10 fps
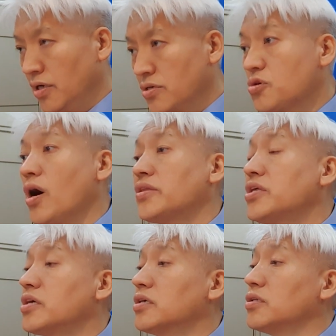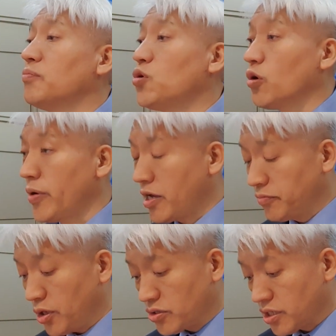So I think the book of
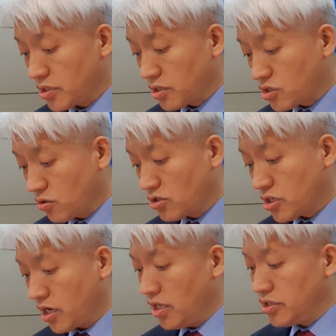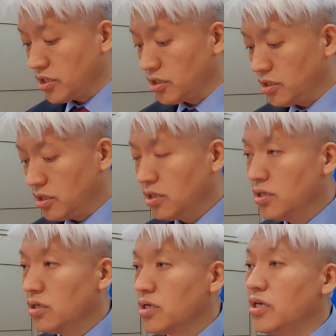Amos is so challenging
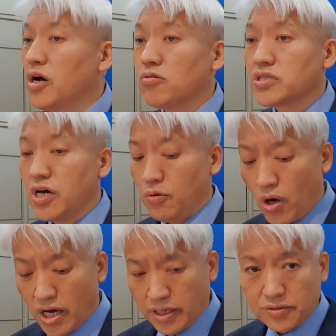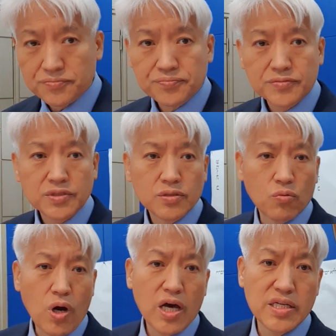in our time. Why?
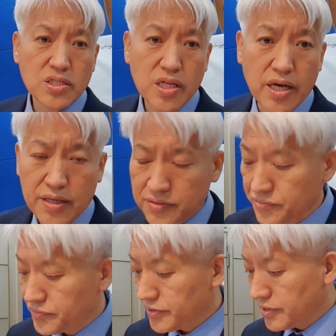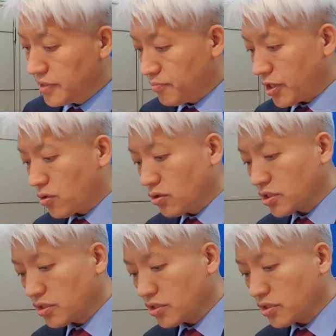Why is that? Because